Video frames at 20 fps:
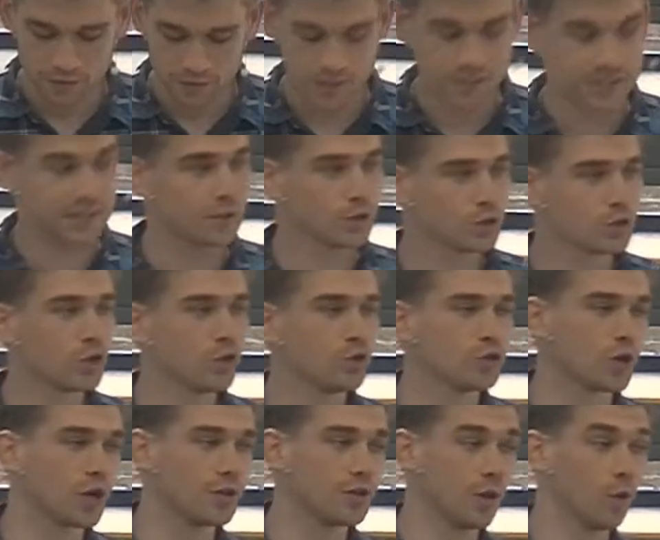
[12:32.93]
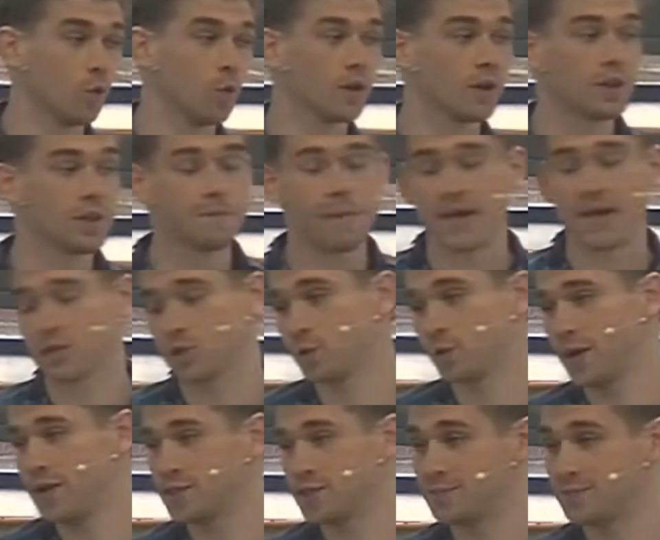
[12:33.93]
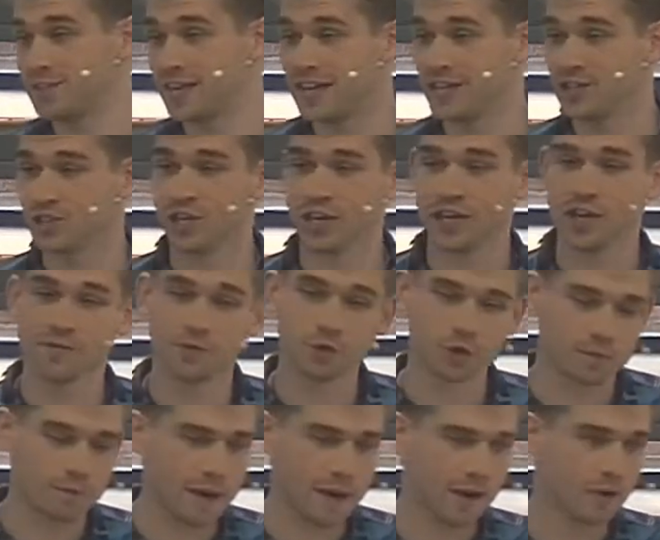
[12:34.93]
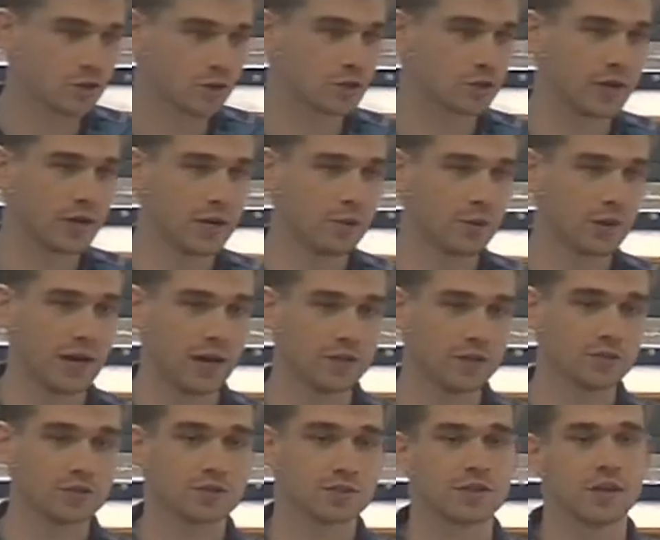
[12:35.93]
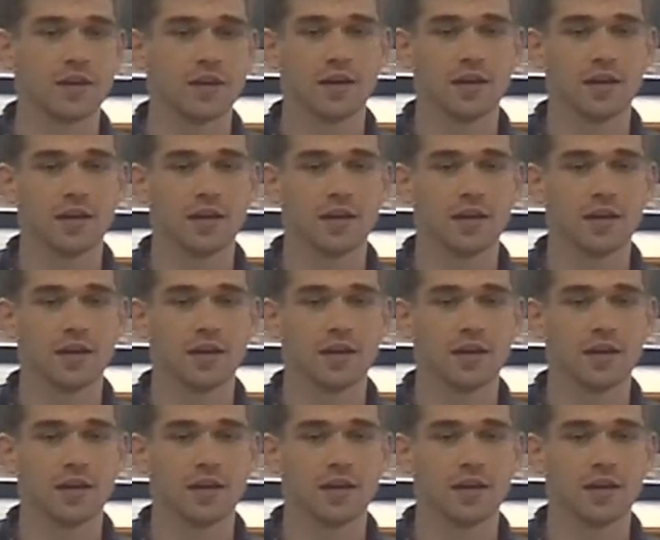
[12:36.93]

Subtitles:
You see, there's no doubt that one of the best ways of teaching, if you're a parent or anyone else,